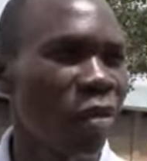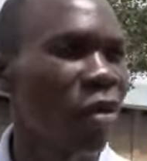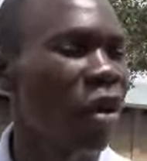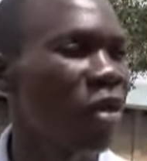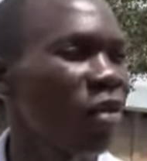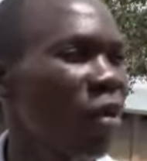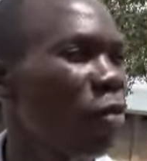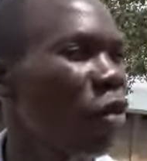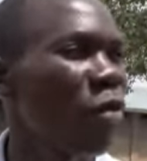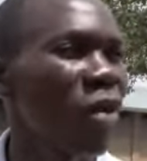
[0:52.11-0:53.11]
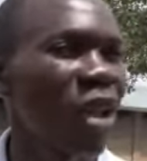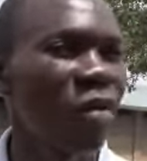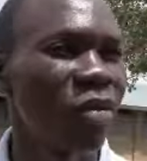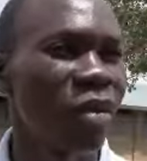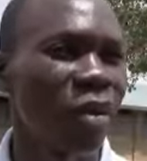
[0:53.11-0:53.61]
We always have
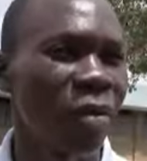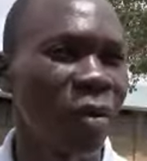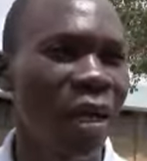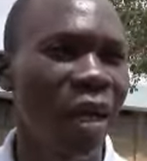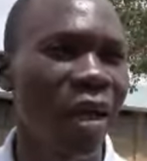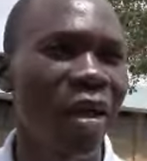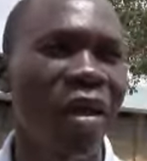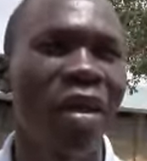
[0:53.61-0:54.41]
problems where